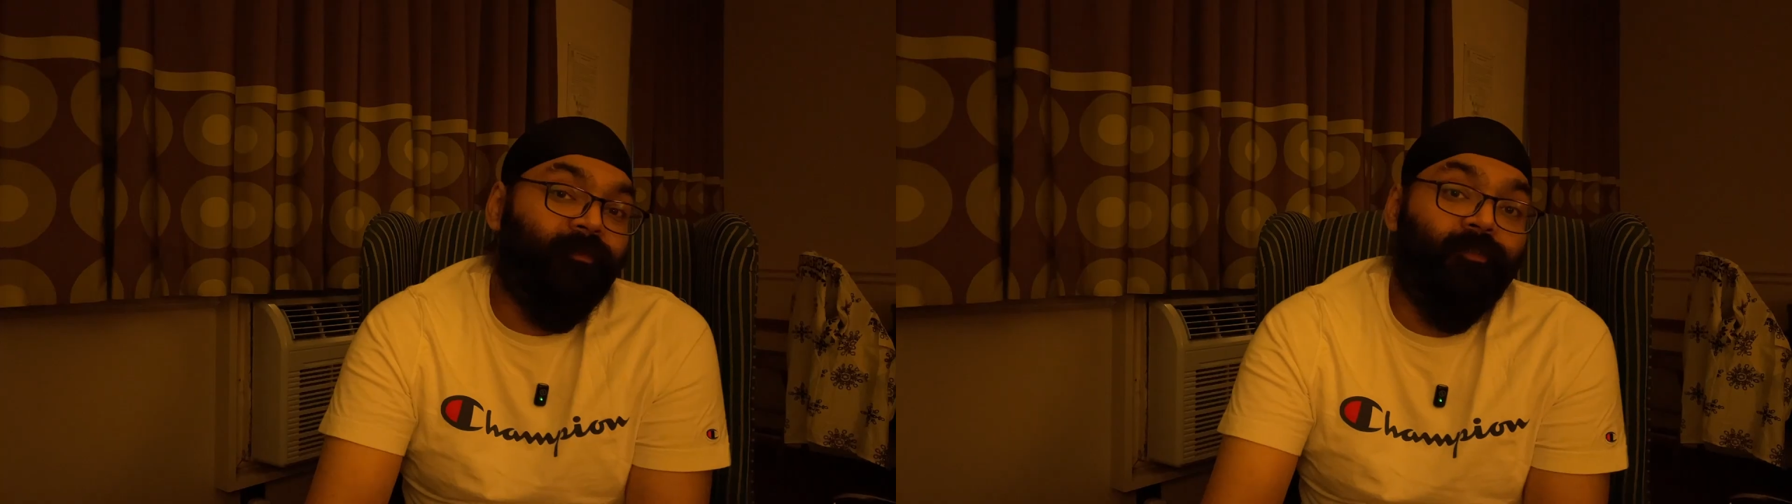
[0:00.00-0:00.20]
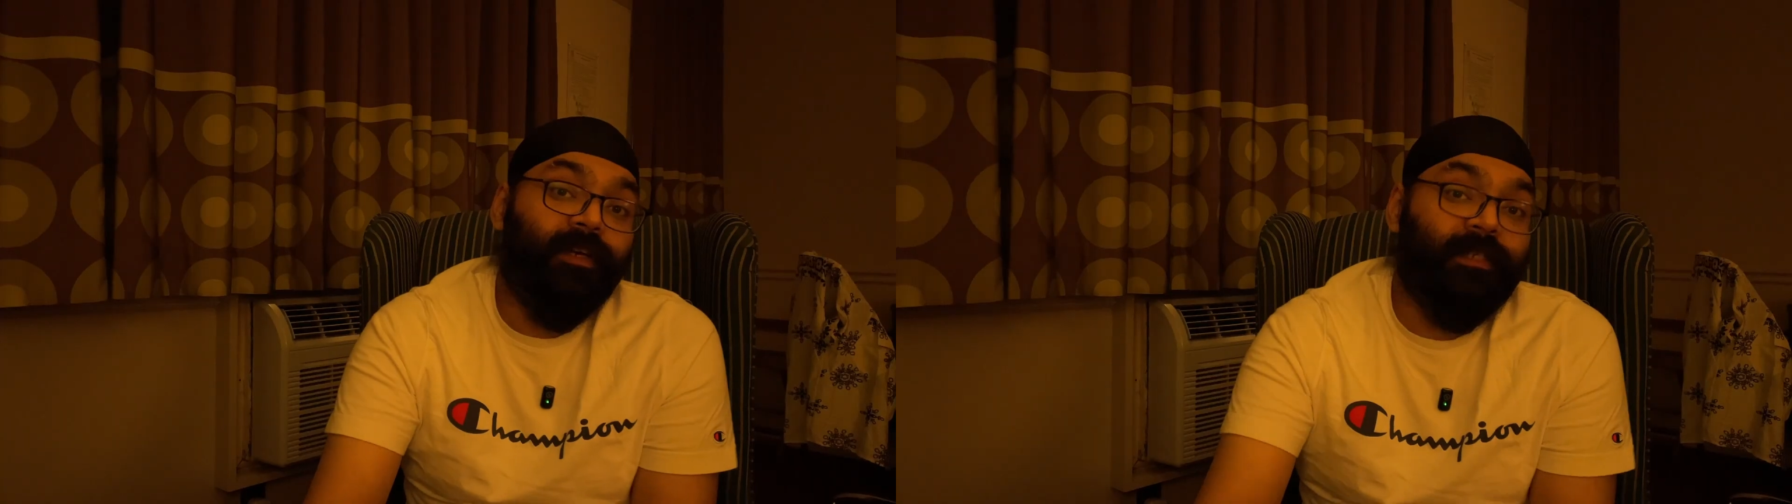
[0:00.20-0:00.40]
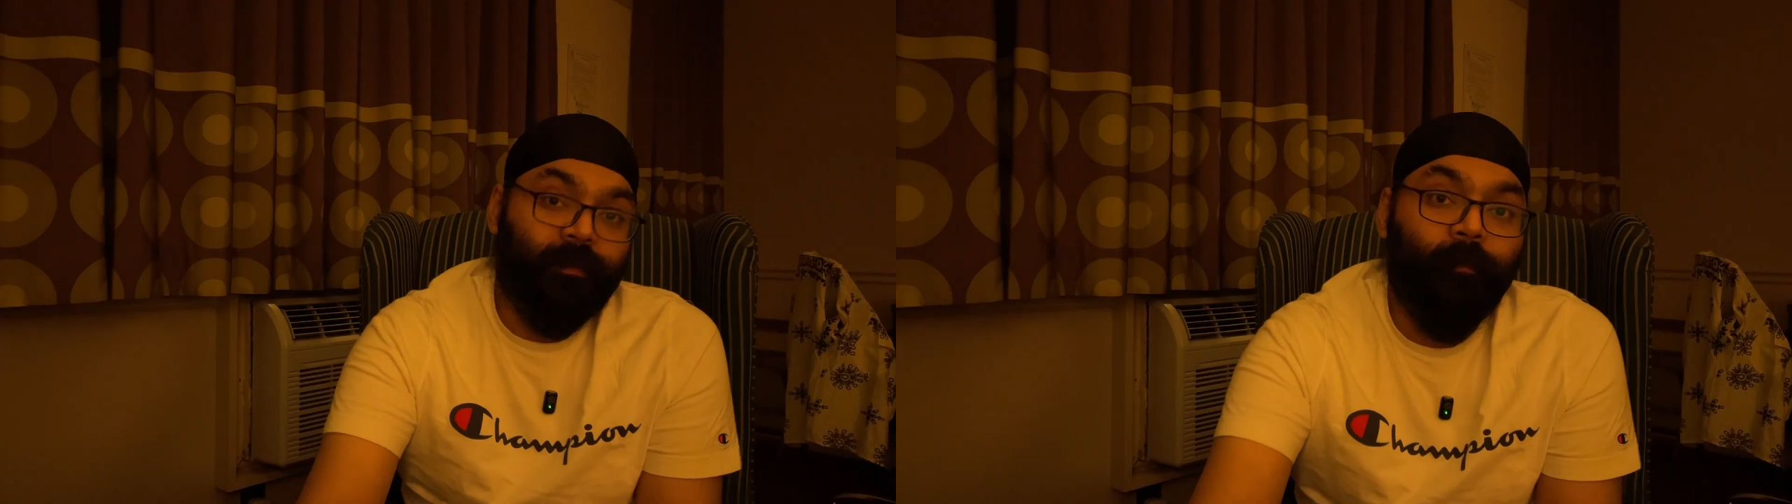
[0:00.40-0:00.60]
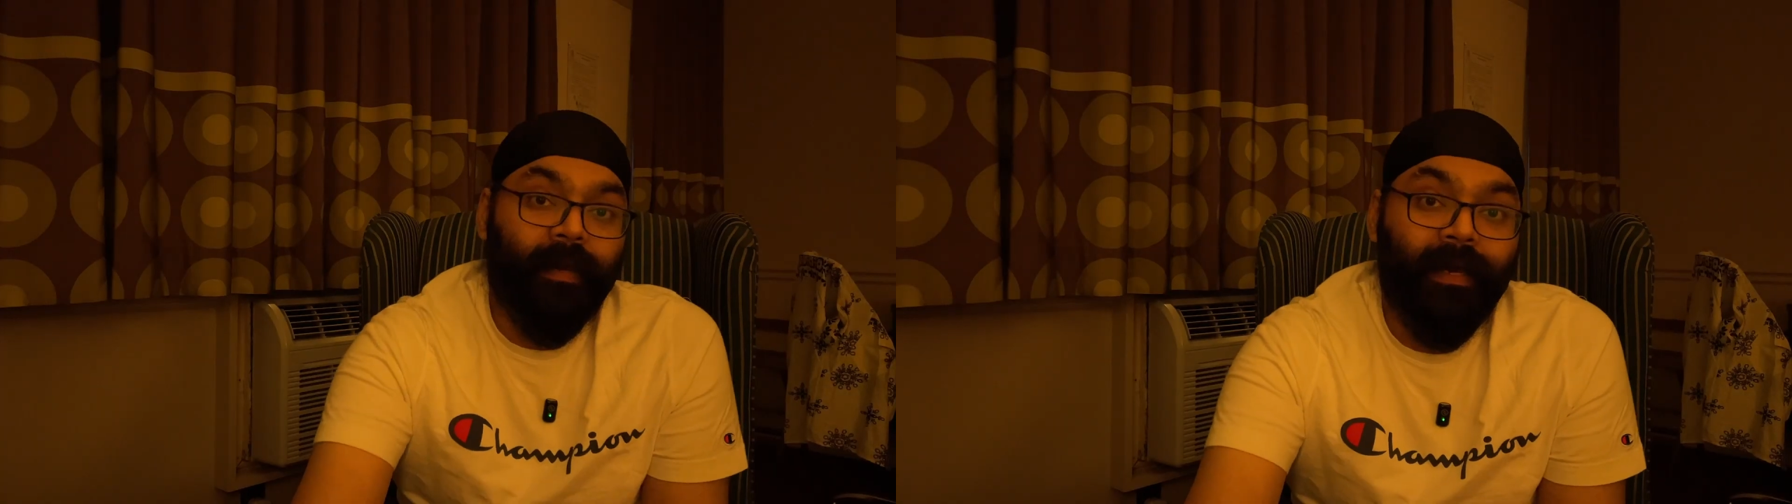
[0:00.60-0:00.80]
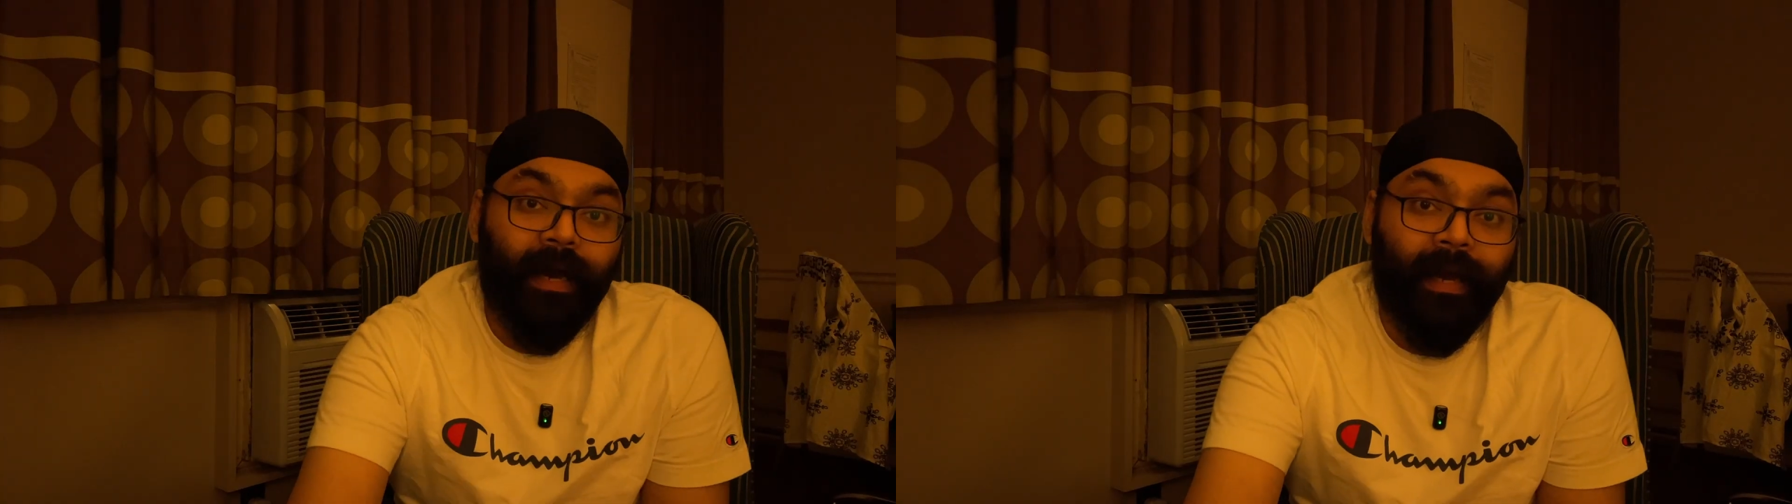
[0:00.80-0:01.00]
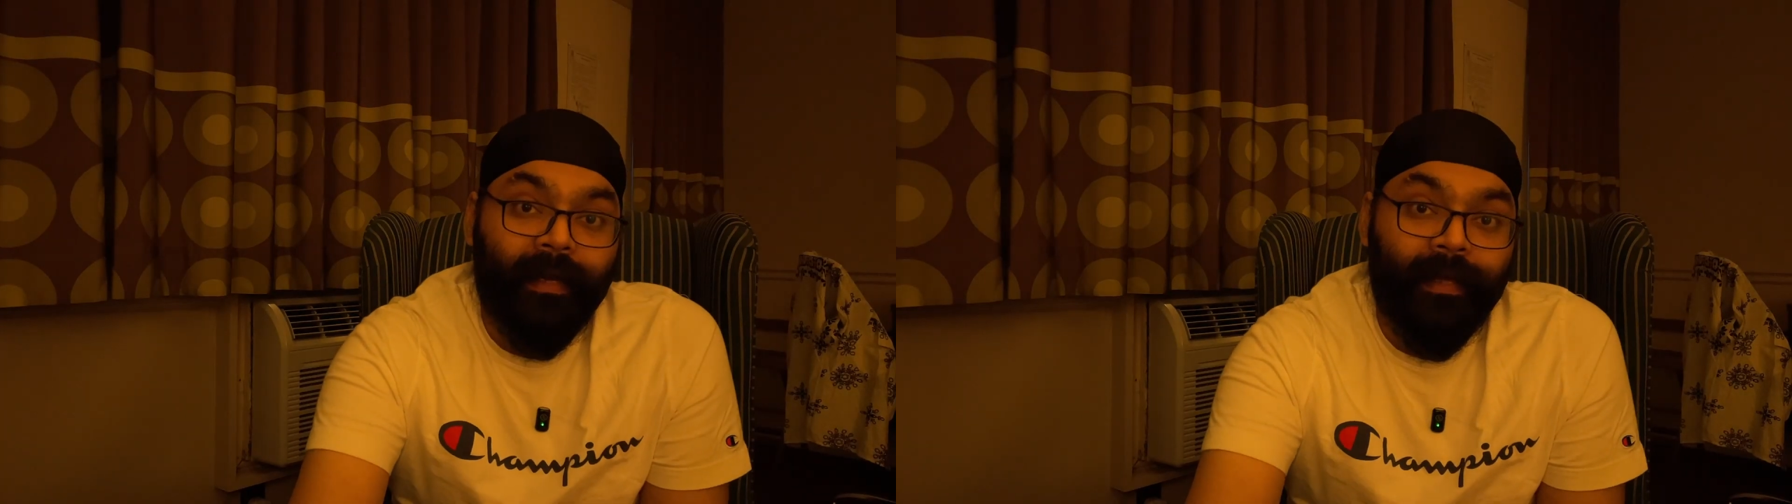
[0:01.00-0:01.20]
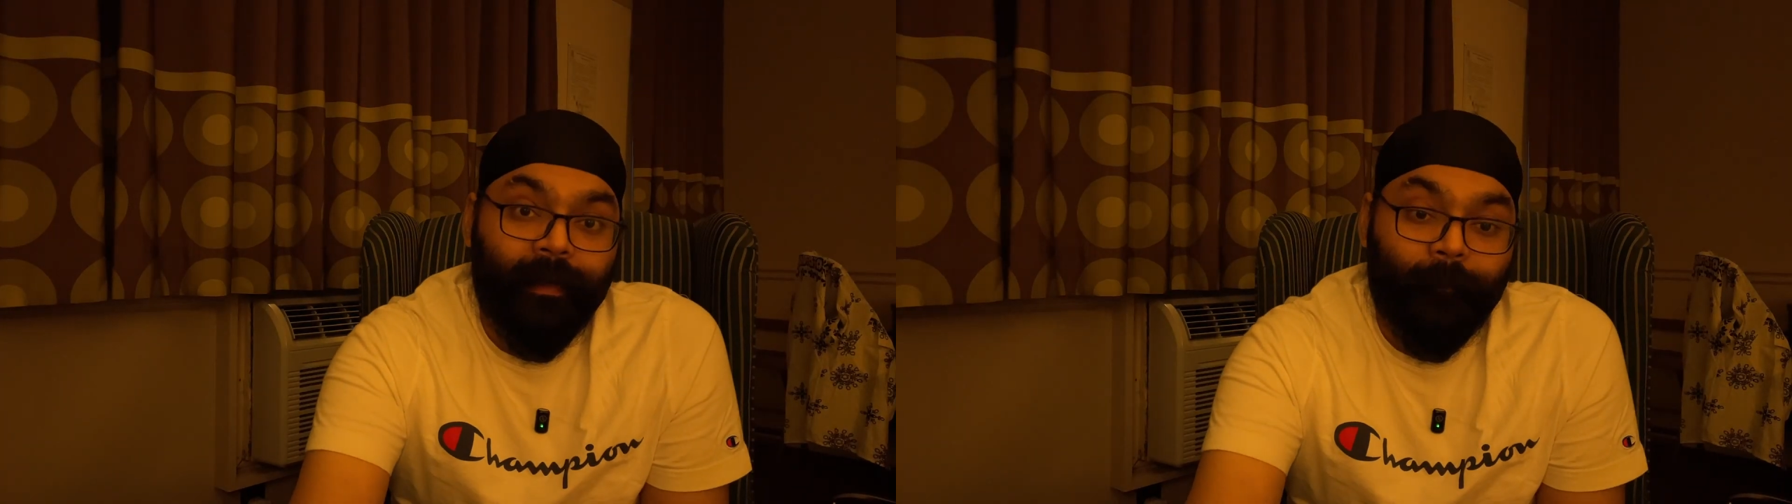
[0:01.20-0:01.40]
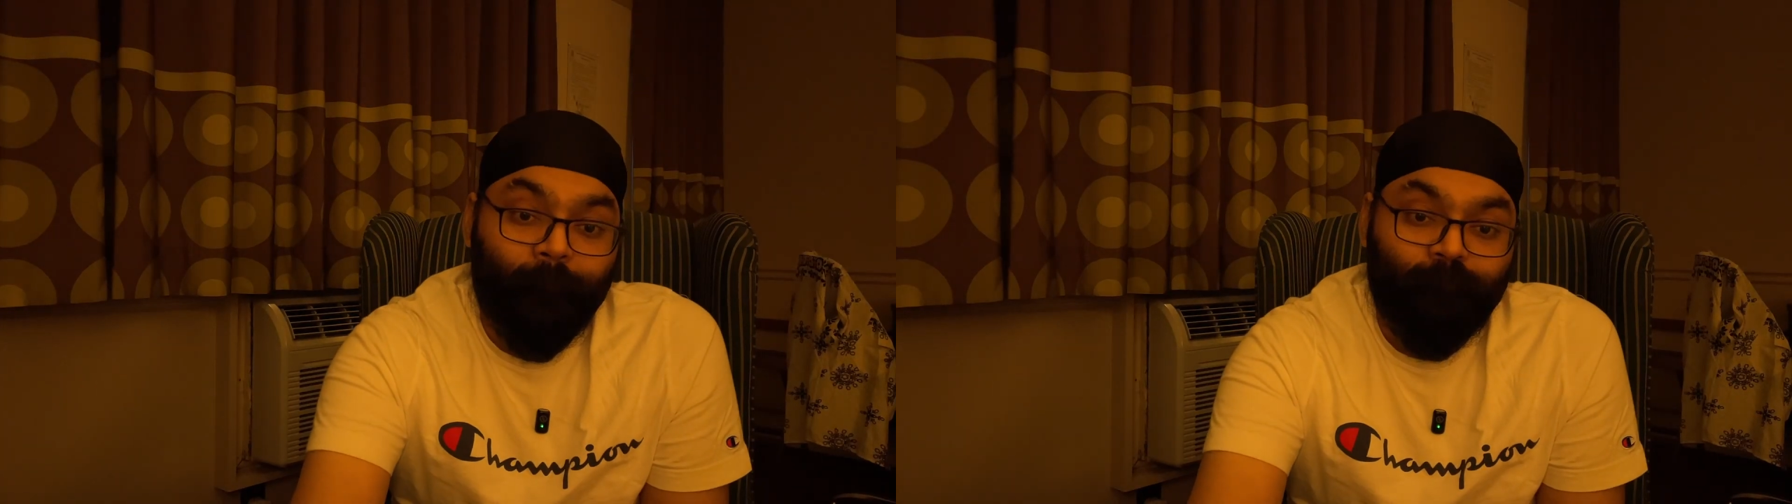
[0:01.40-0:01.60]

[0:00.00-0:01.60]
first big idea.